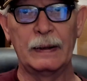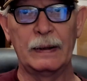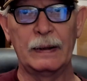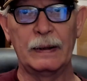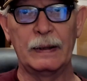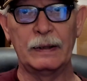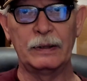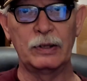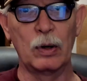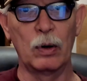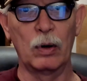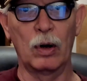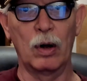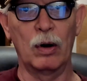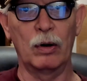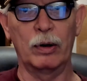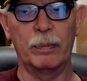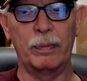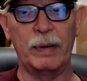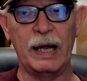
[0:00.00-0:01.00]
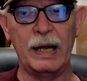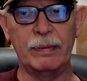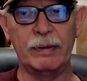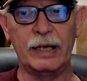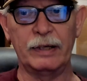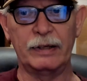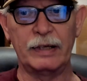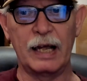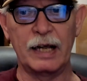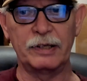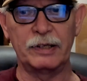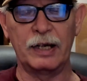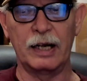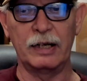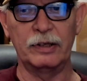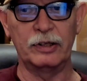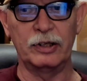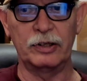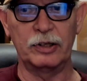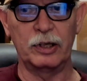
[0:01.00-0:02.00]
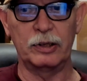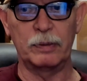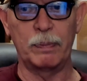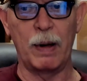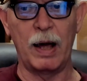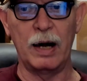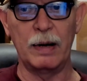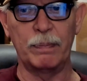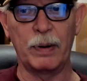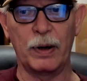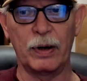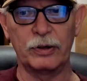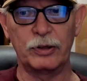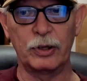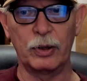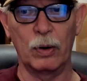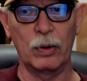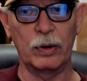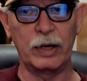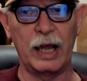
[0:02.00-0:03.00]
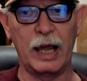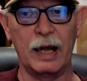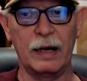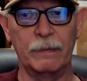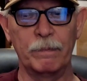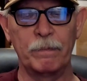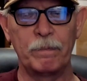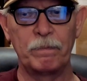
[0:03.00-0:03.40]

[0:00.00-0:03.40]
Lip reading: It's no longer a baby at that stage. It's just body parts. So, okay.